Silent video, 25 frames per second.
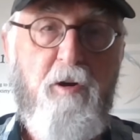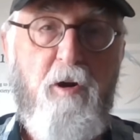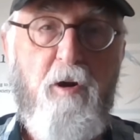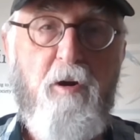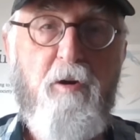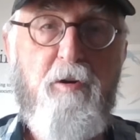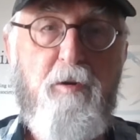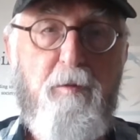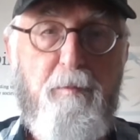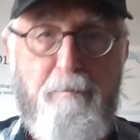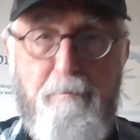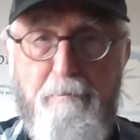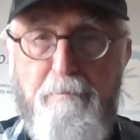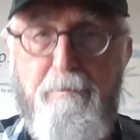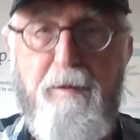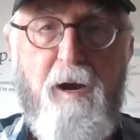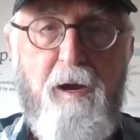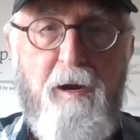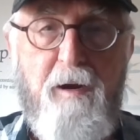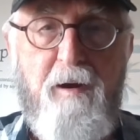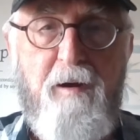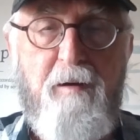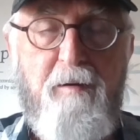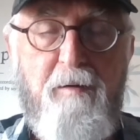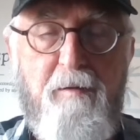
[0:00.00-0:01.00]
nurse
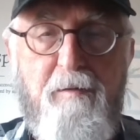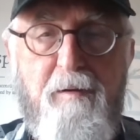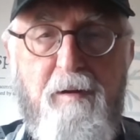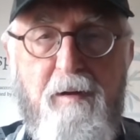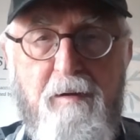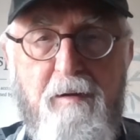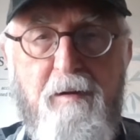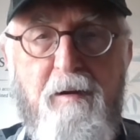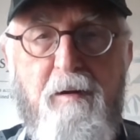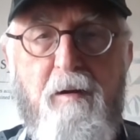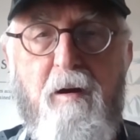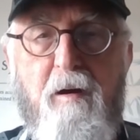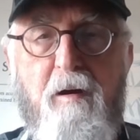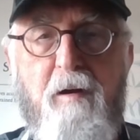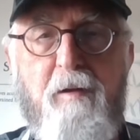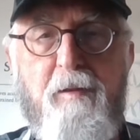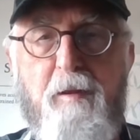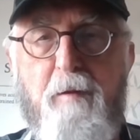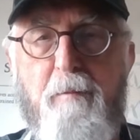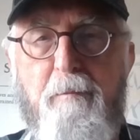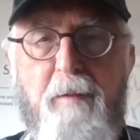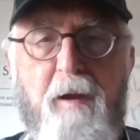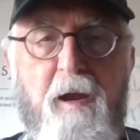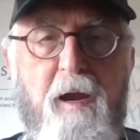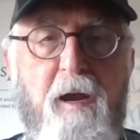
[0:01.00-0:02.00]
button on
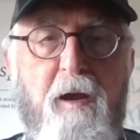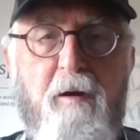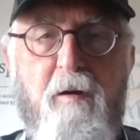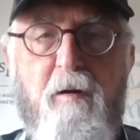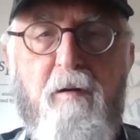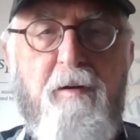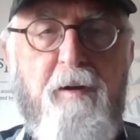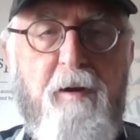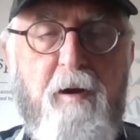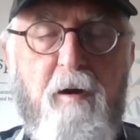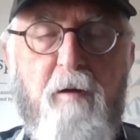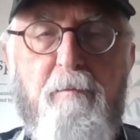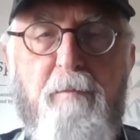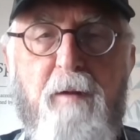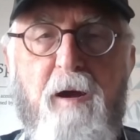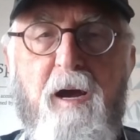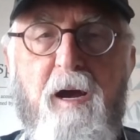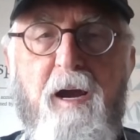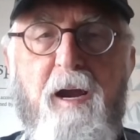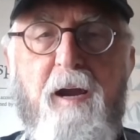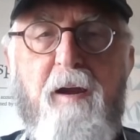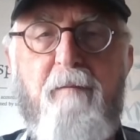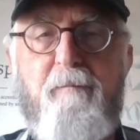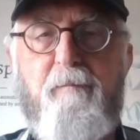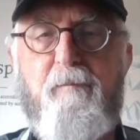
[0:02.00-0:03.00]
the bed or
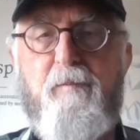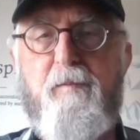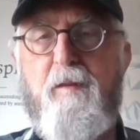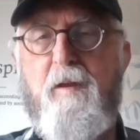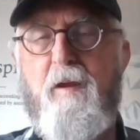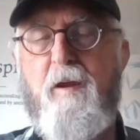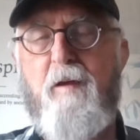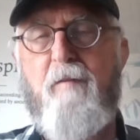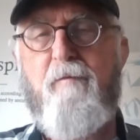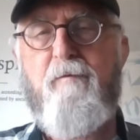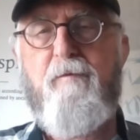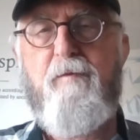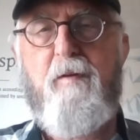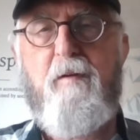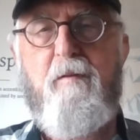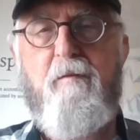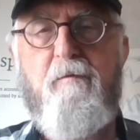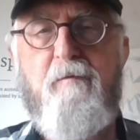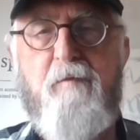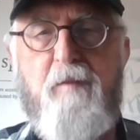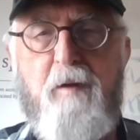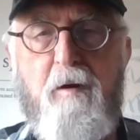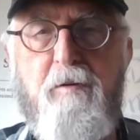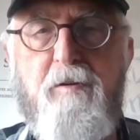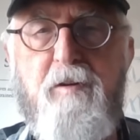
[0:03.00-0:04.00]
nearby if
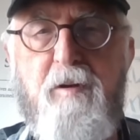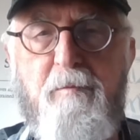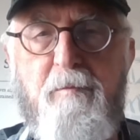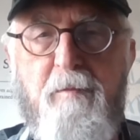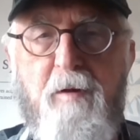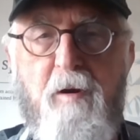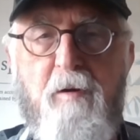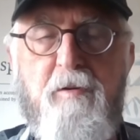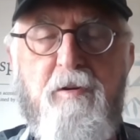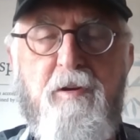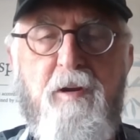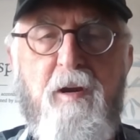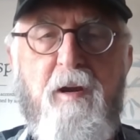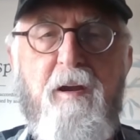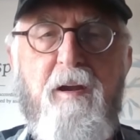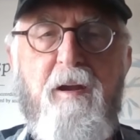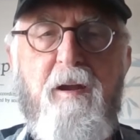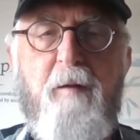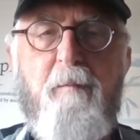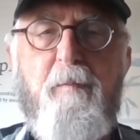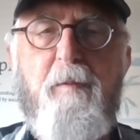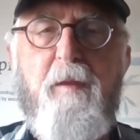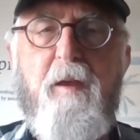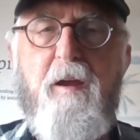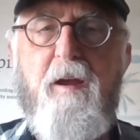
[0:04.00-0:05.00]
there's an emergency.
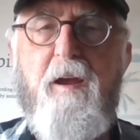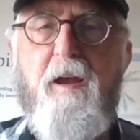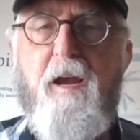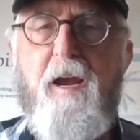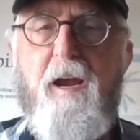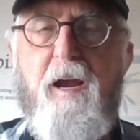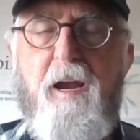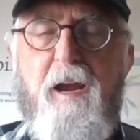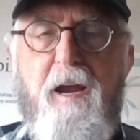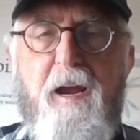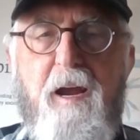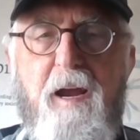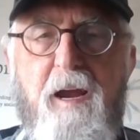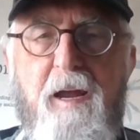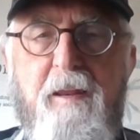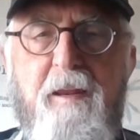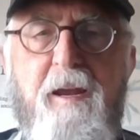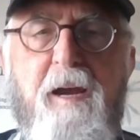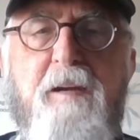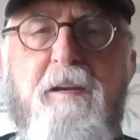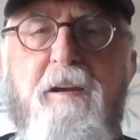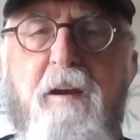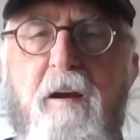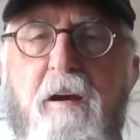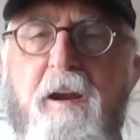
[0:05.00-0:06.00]
And
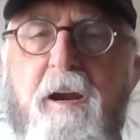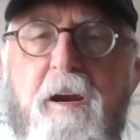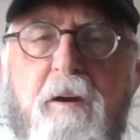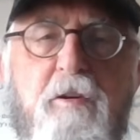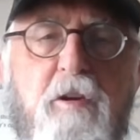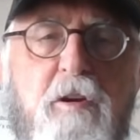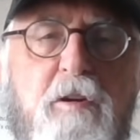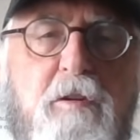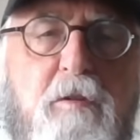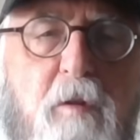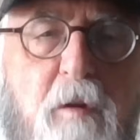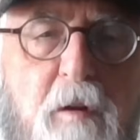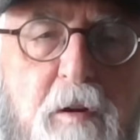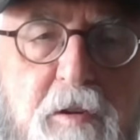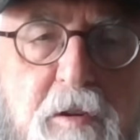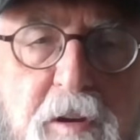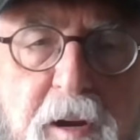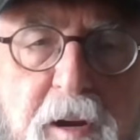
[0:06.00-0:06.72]
I said, honey, just go to